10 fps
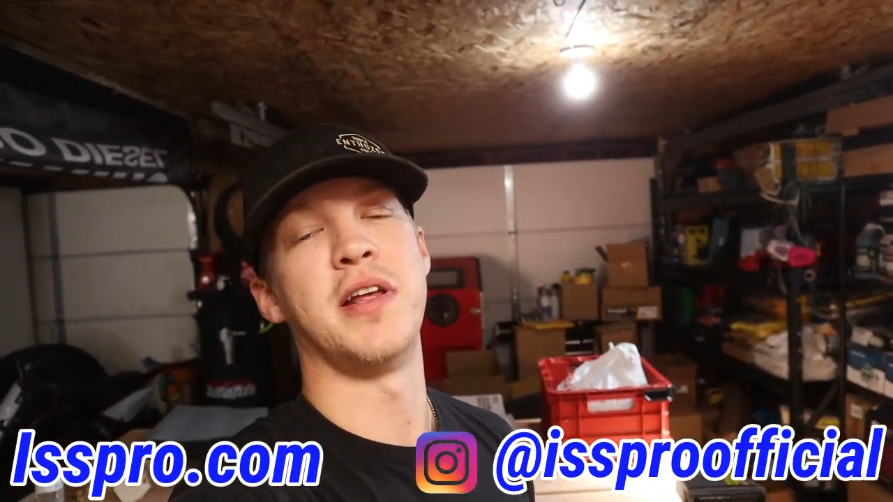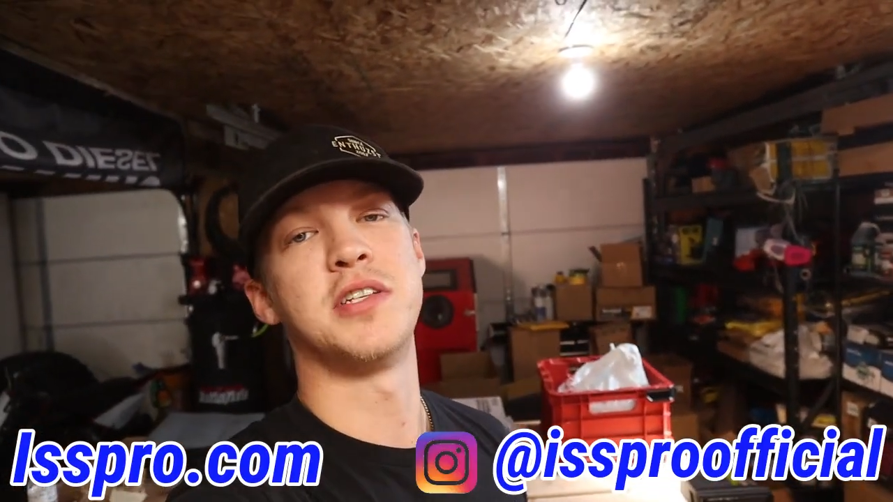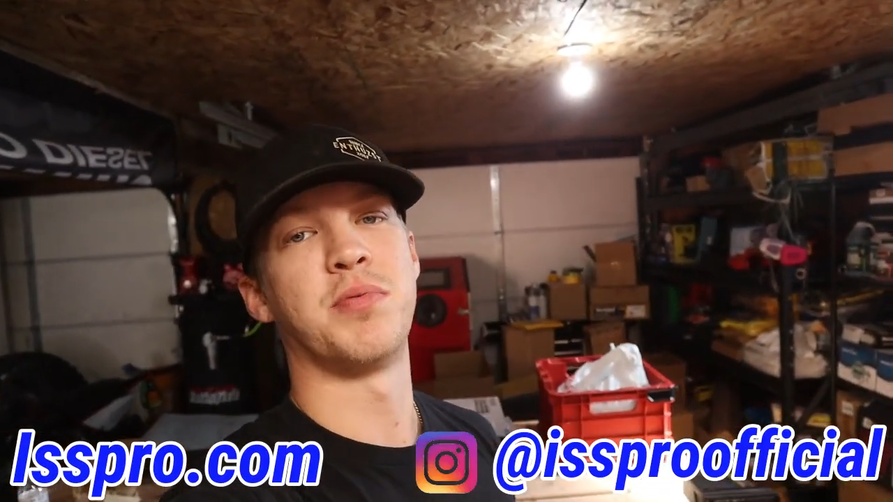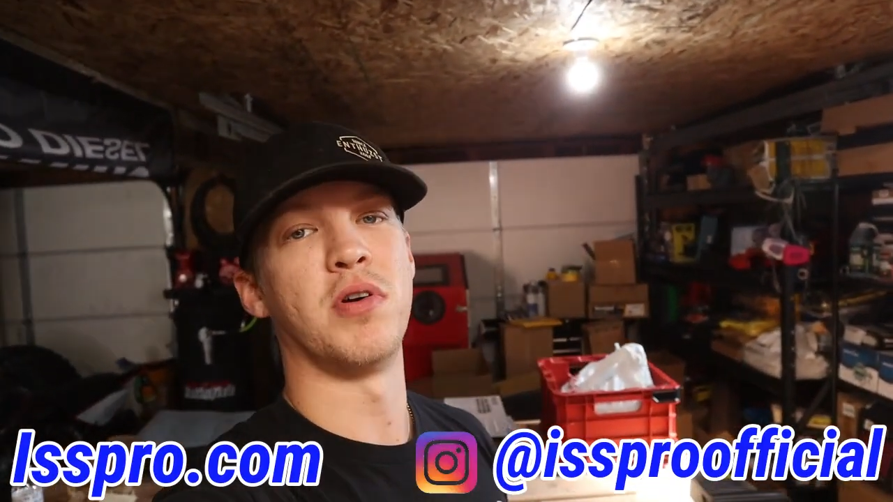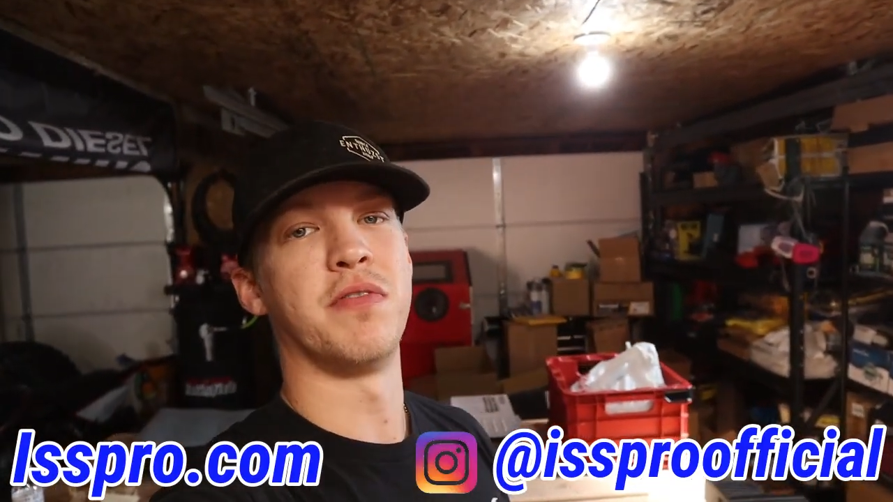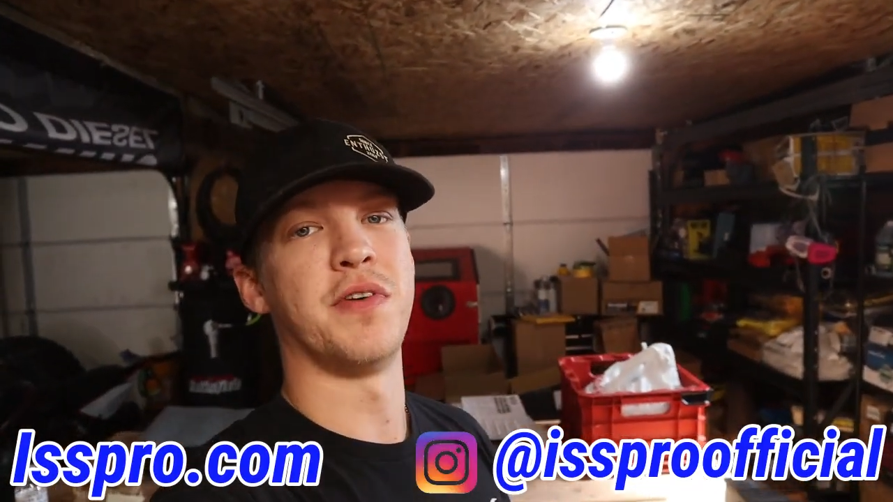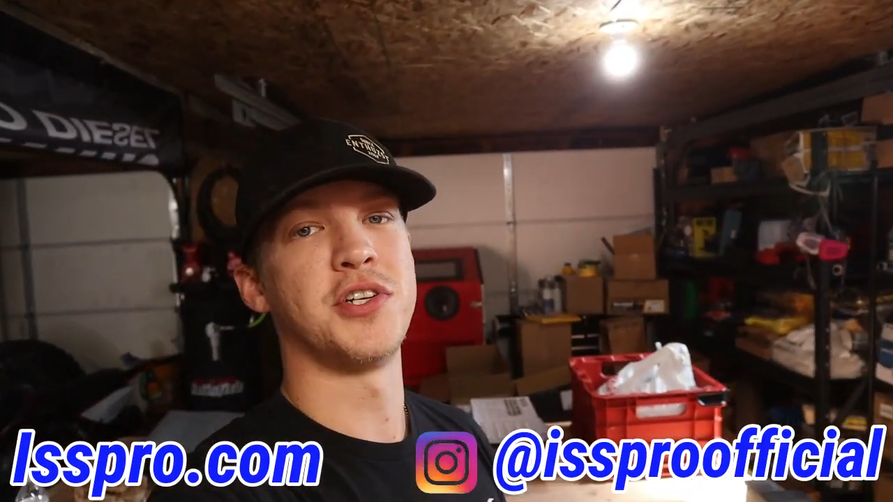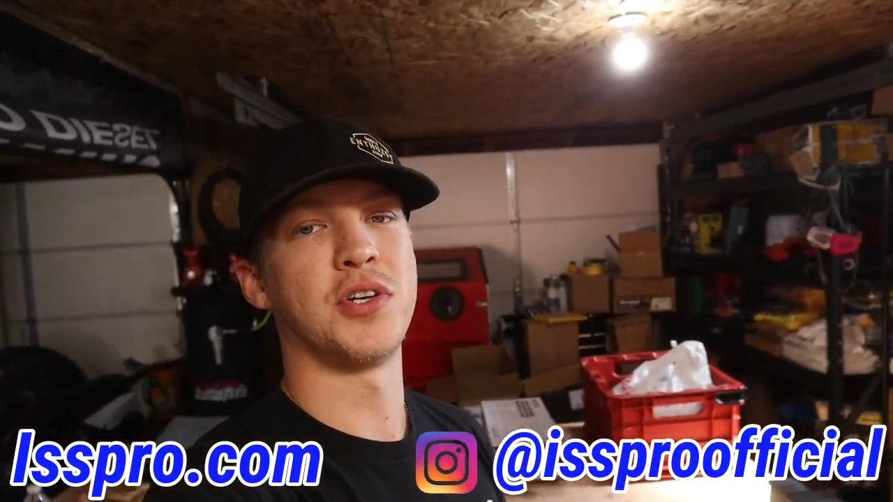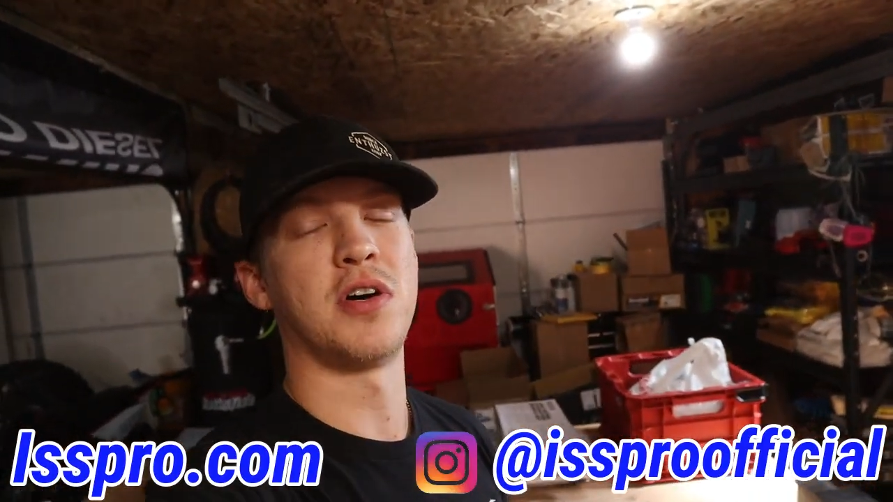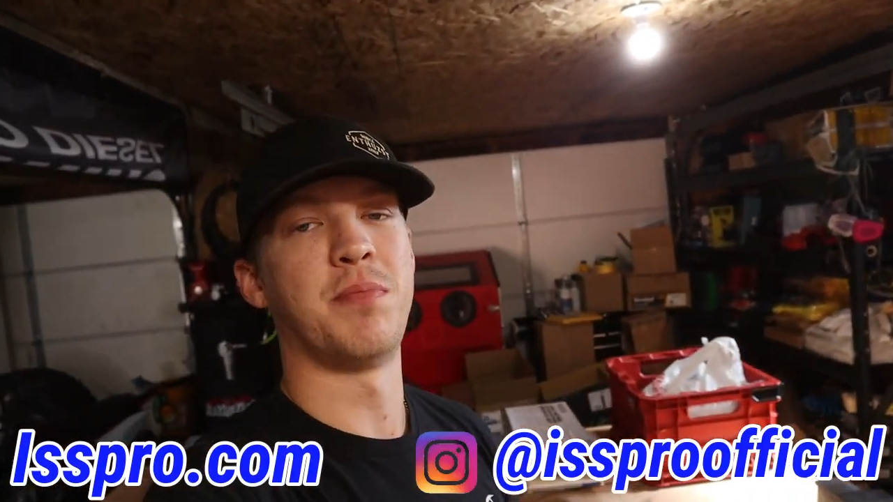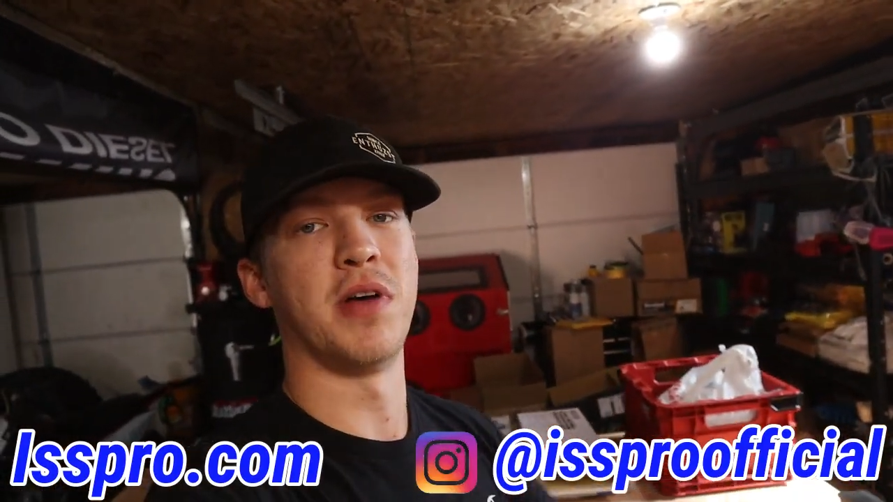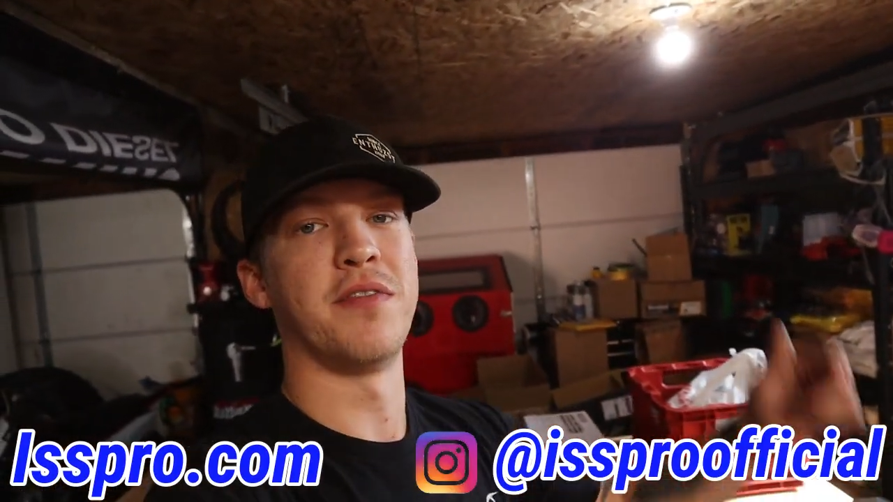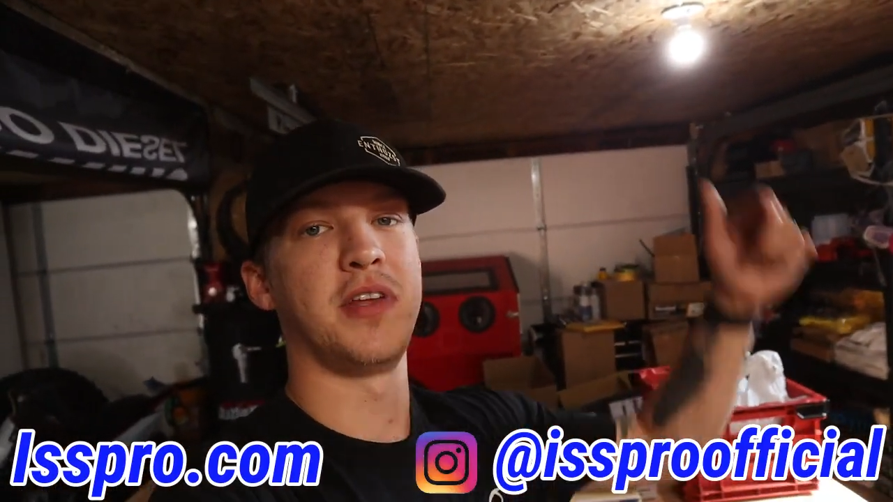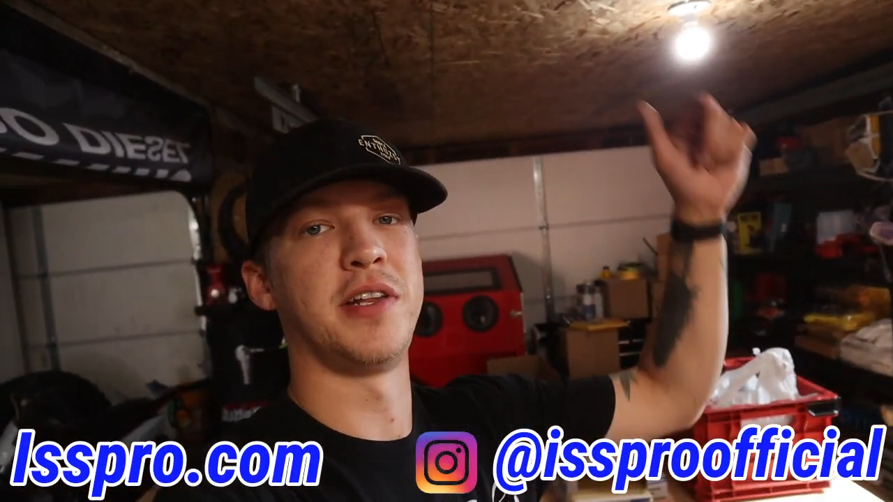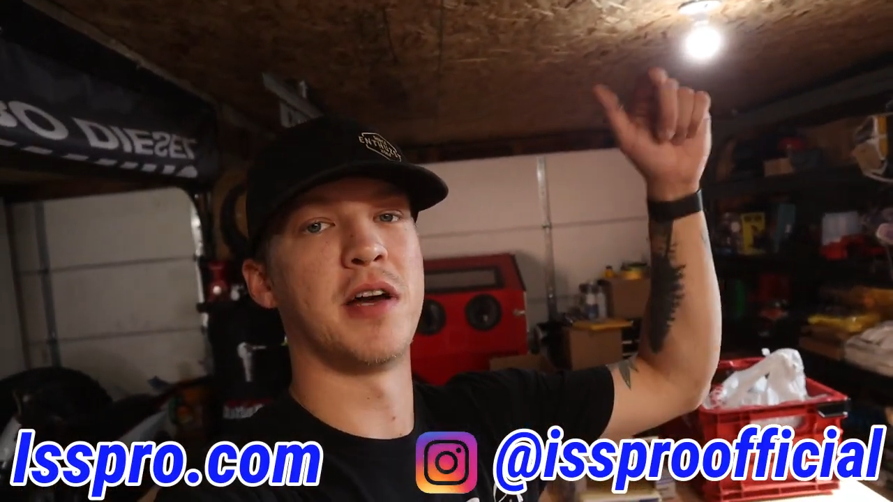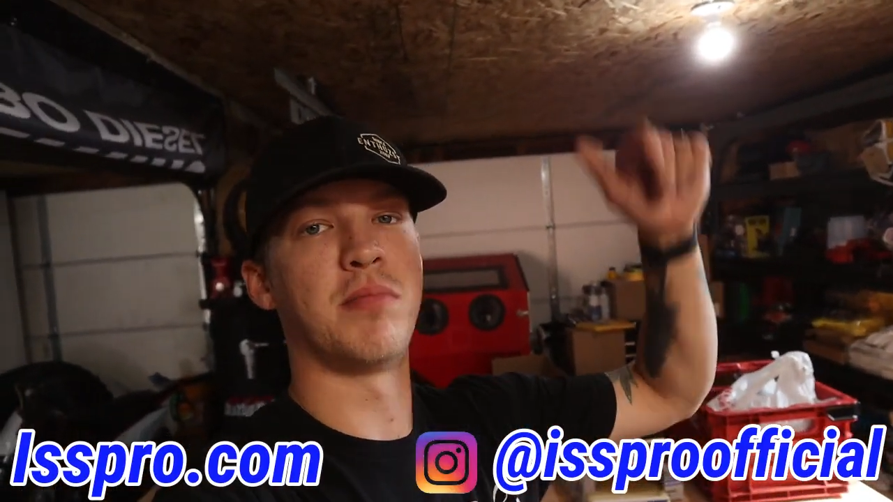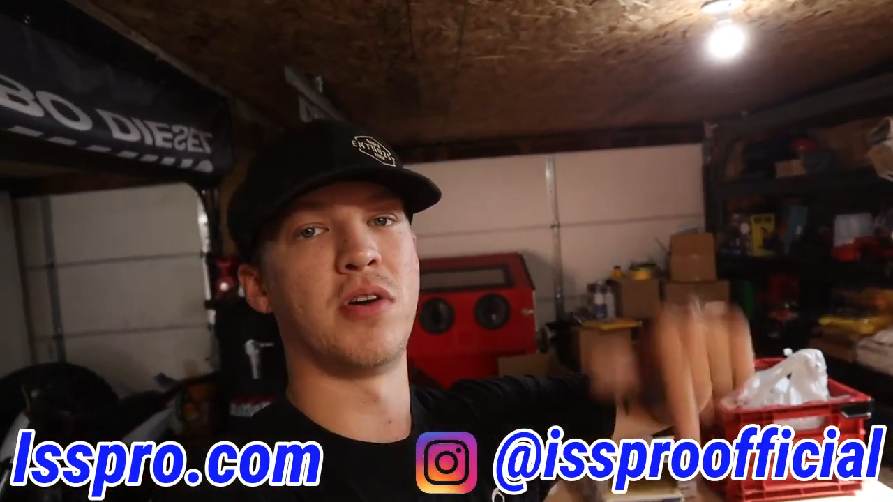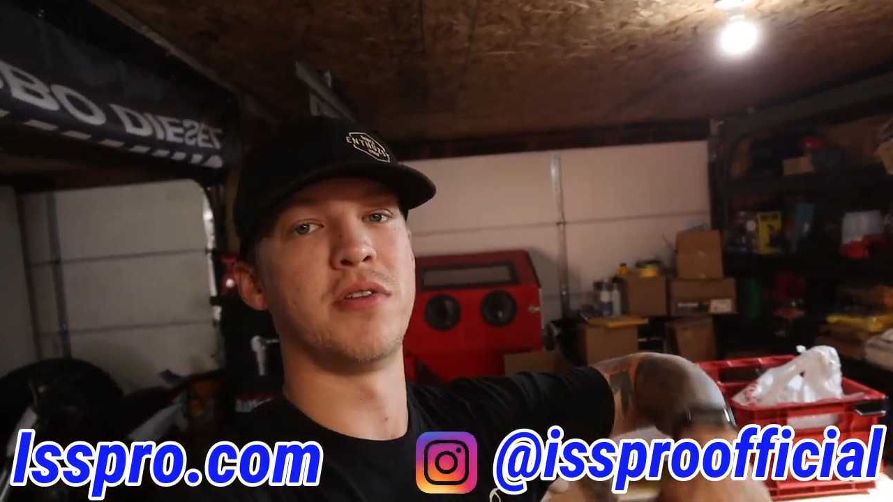ISSPROofficial. I'll put everything down below